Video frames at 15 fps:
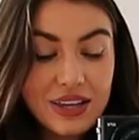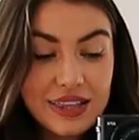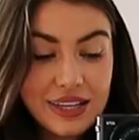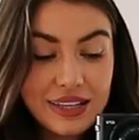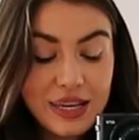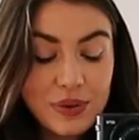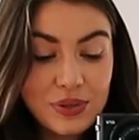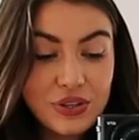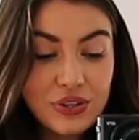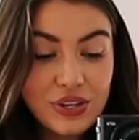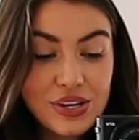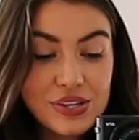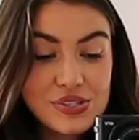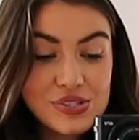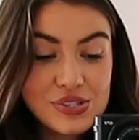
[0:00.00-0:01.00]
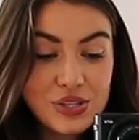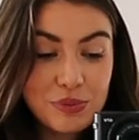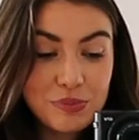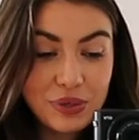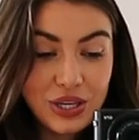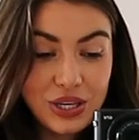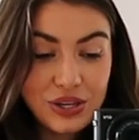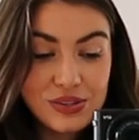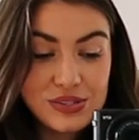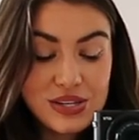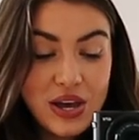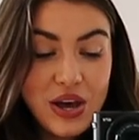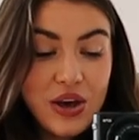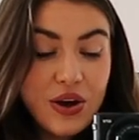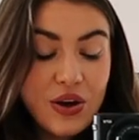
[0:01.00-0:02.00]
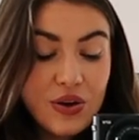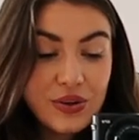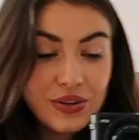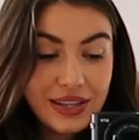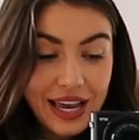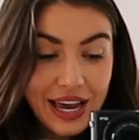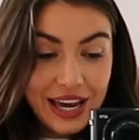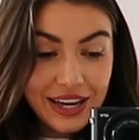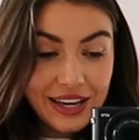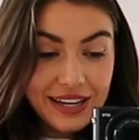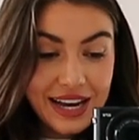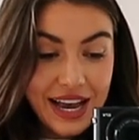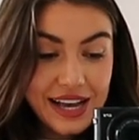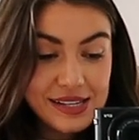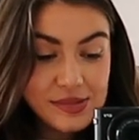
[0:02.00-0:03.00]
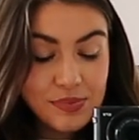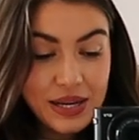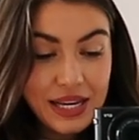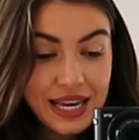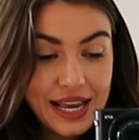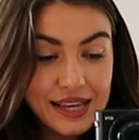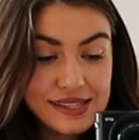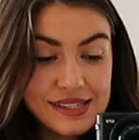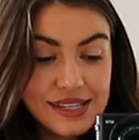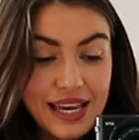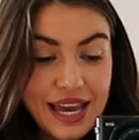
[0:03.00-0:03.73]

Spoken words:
I think they would look super cute on their own as well as